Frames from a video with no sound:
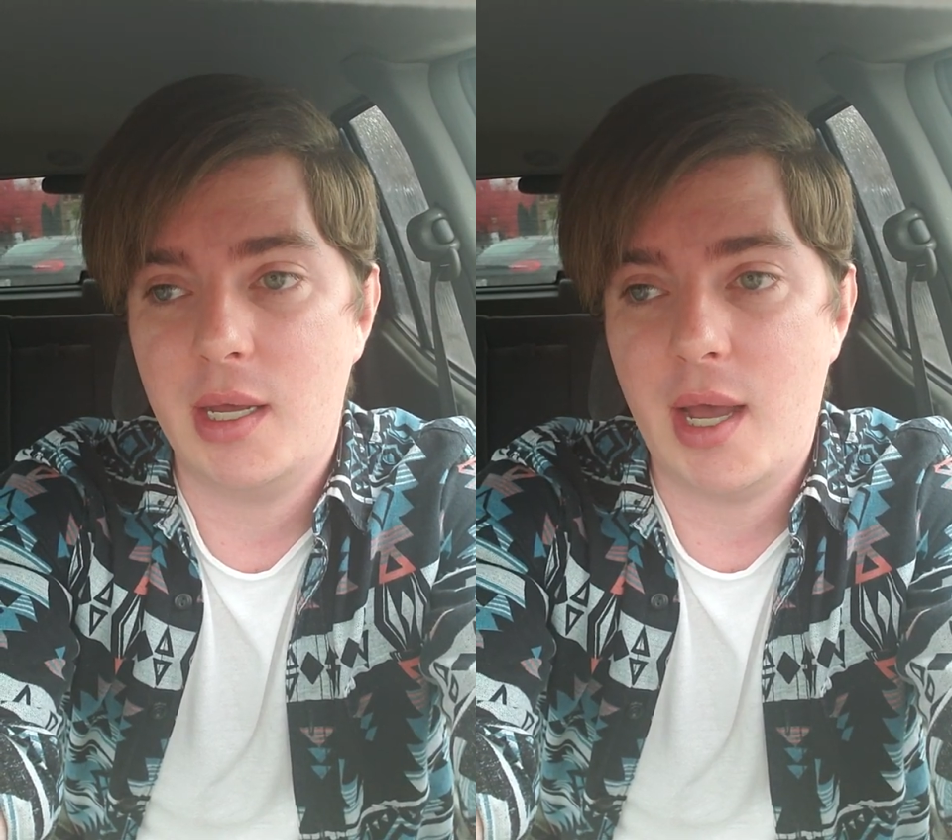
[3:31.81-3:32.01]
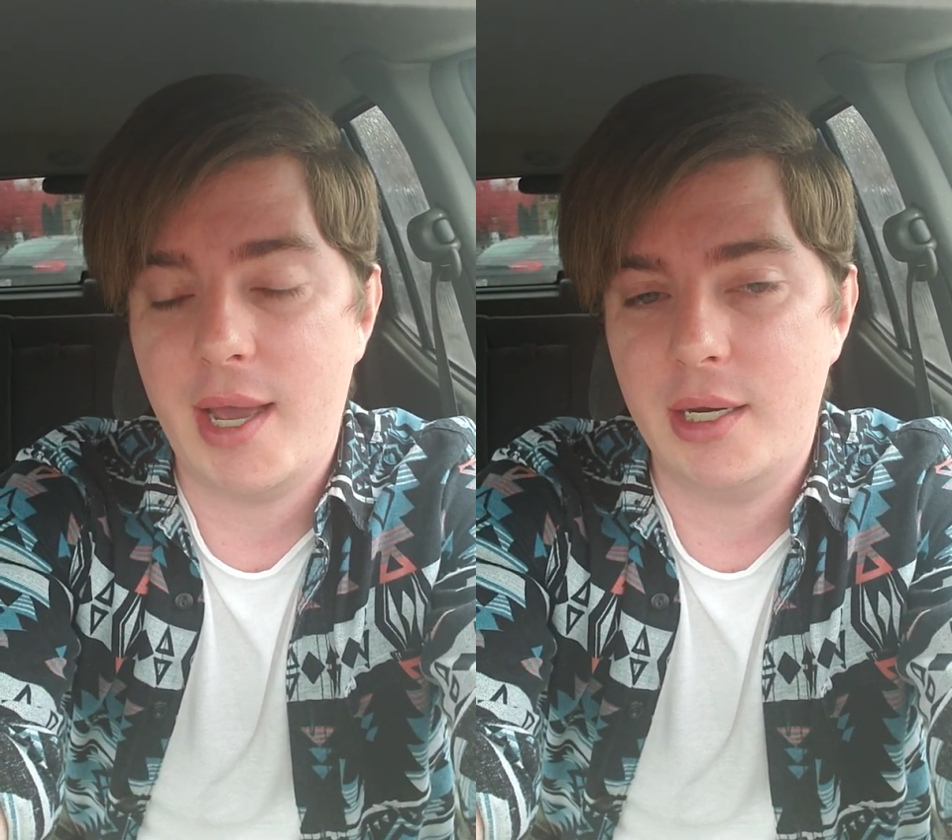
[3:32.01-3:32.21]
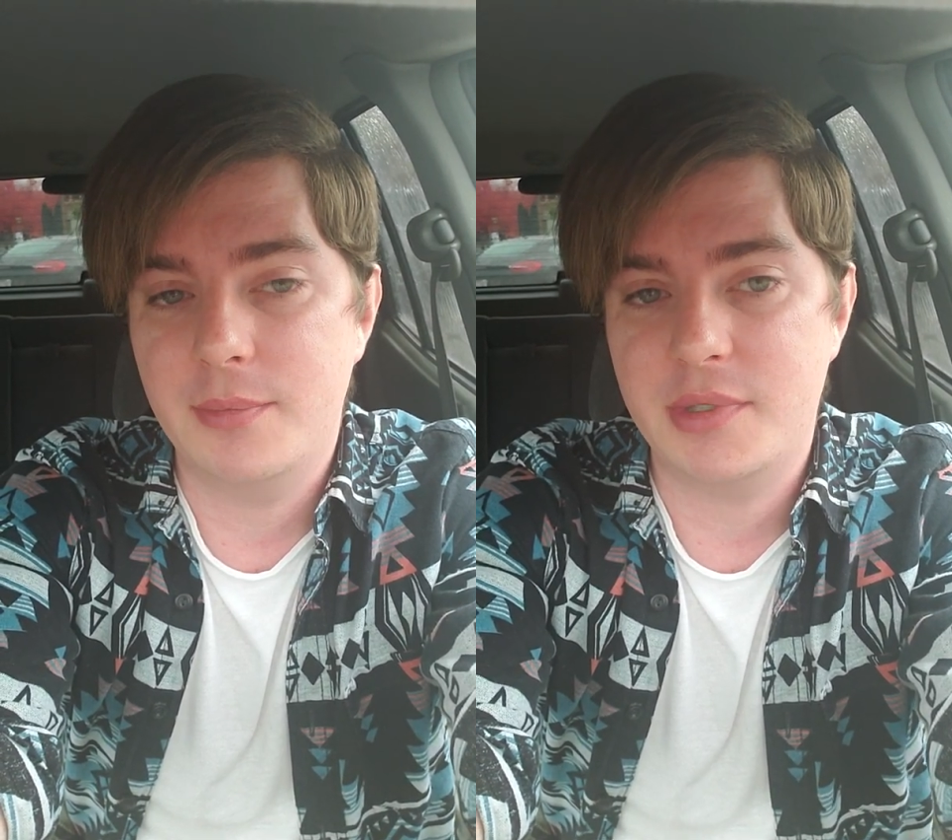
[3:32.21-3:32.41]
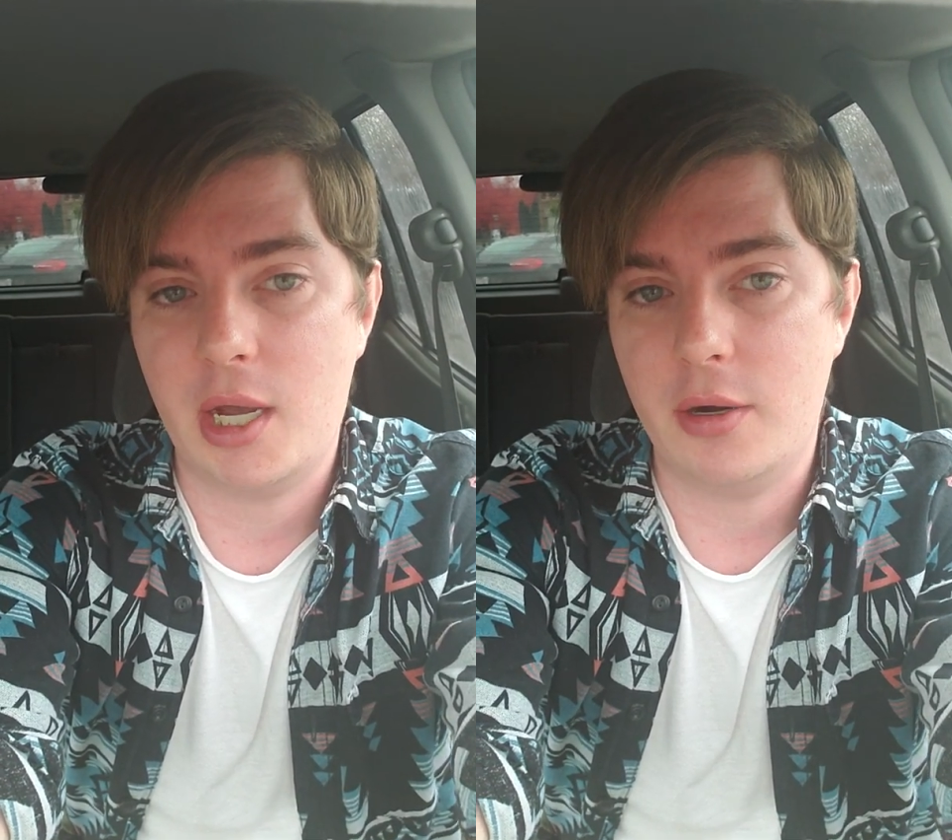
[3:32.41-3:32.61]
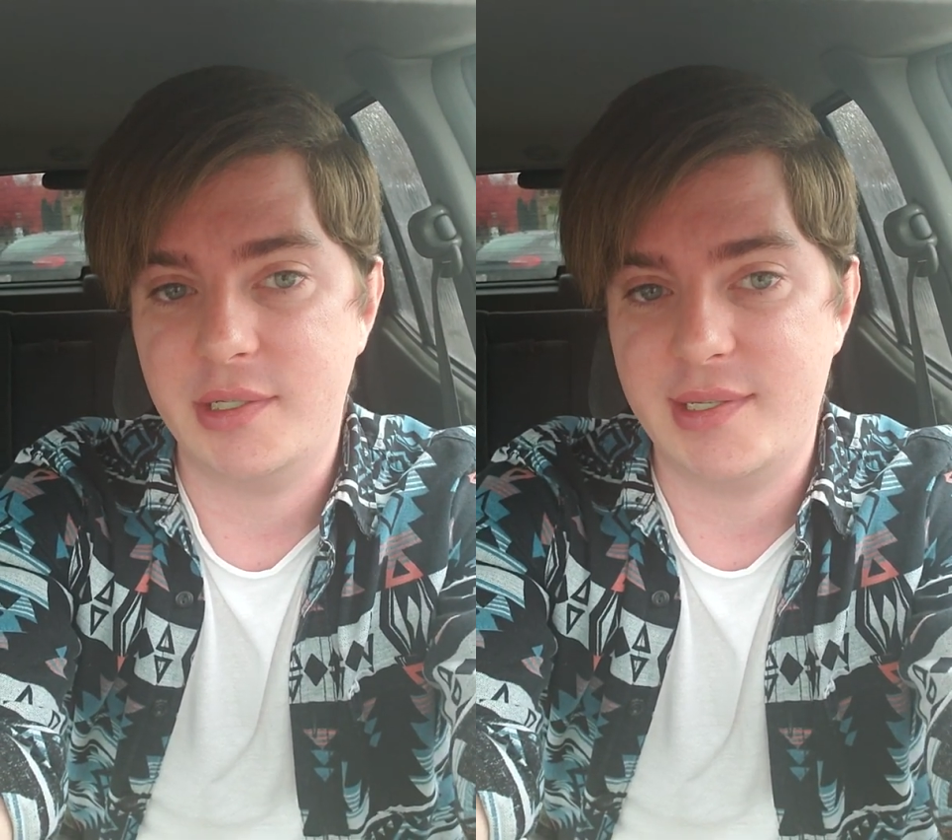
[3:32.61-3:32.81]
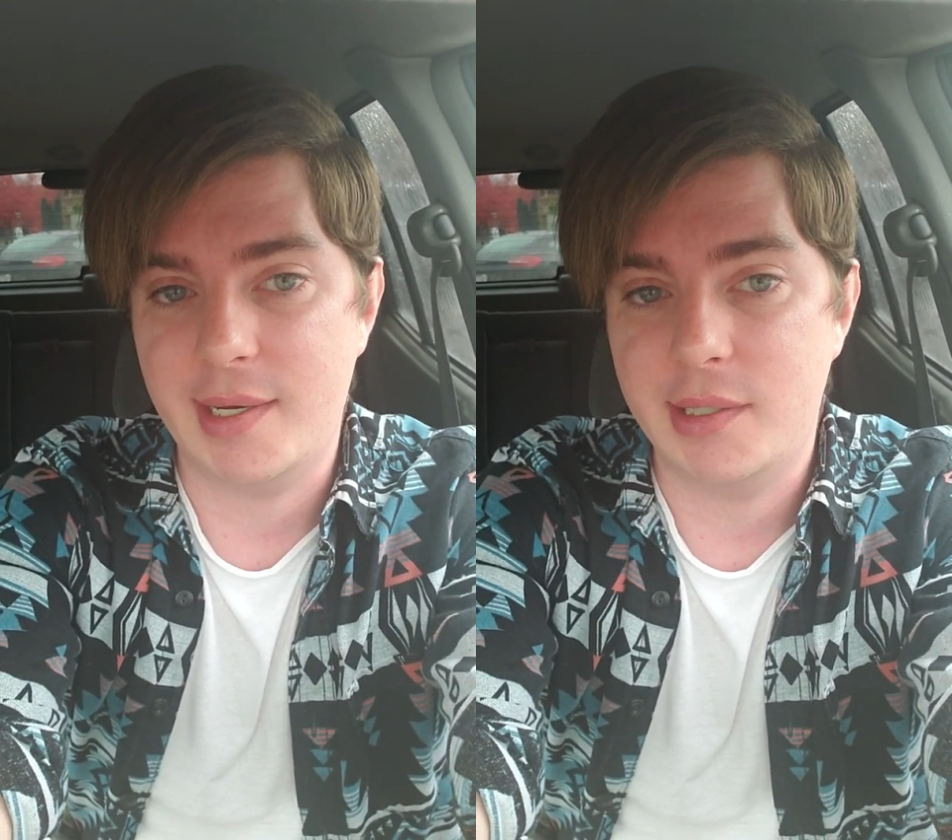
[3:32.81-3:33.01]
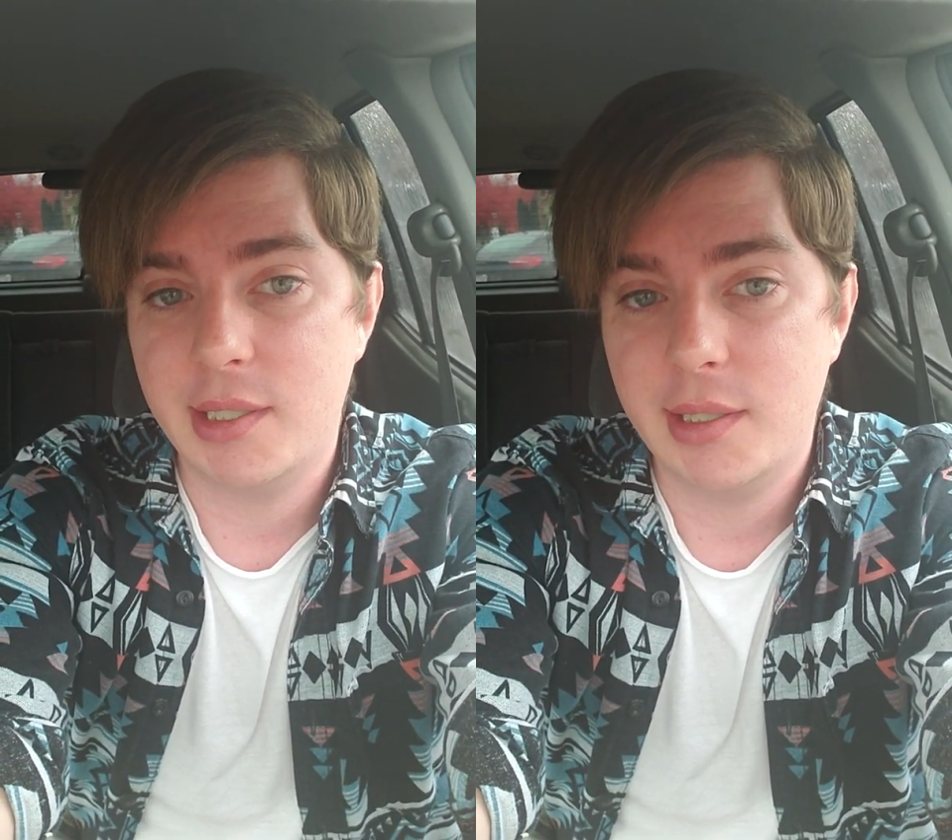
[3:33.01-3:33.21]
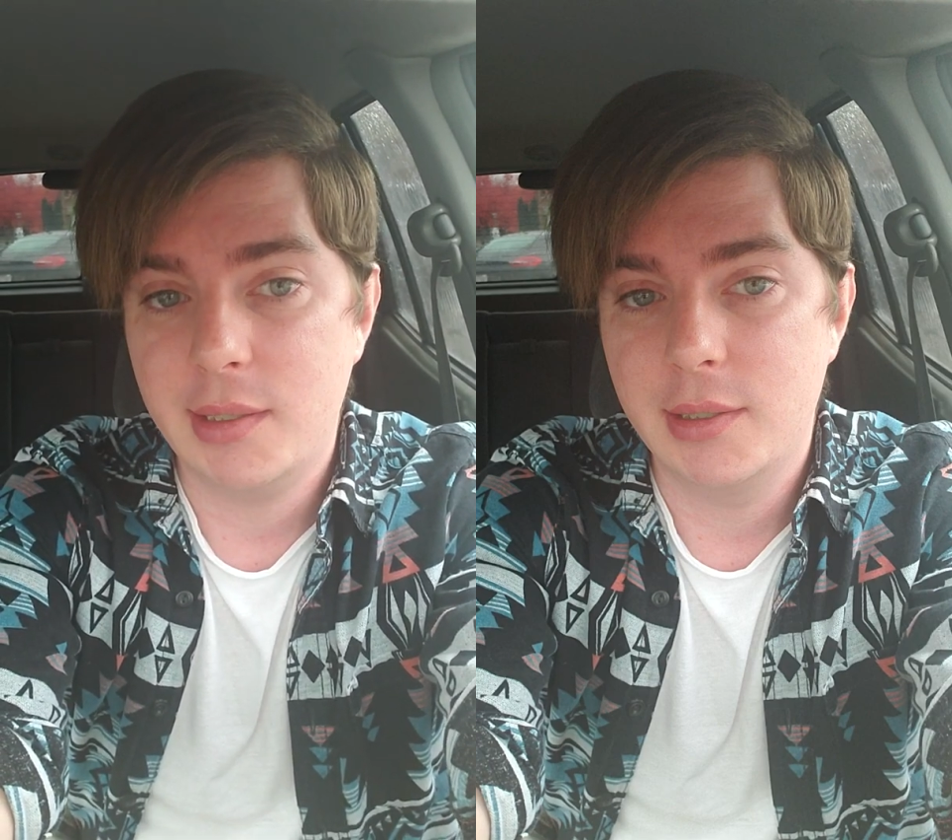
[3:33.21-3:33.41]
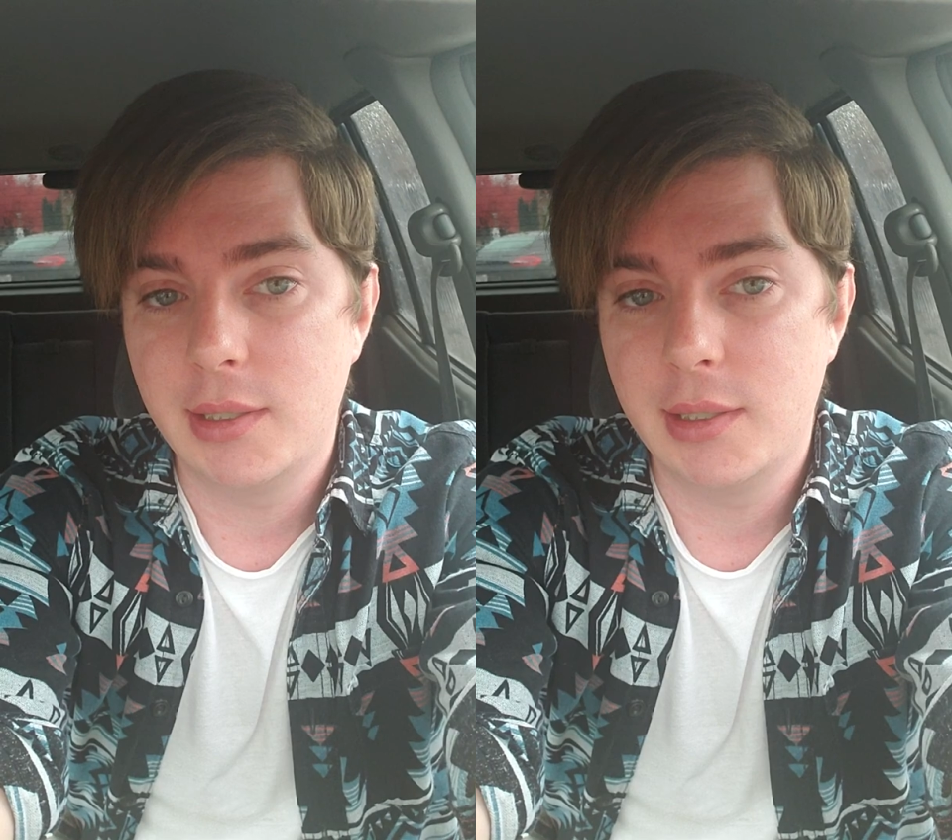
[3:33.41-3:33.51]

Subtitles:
items are scented.